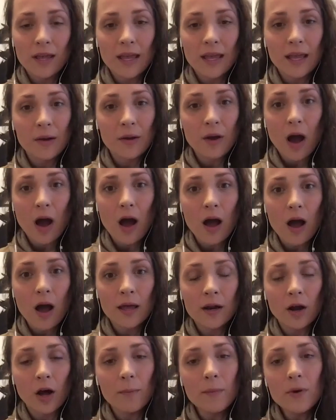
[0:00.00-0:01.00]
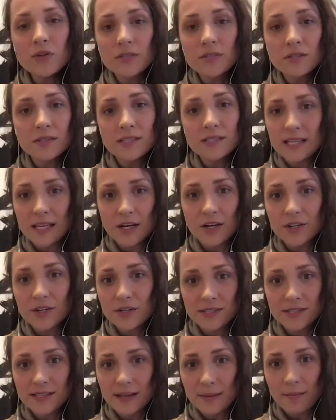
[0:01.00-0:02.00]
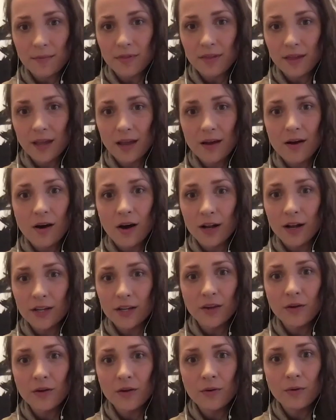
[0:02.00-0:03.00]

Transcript: it it almost sears something on you.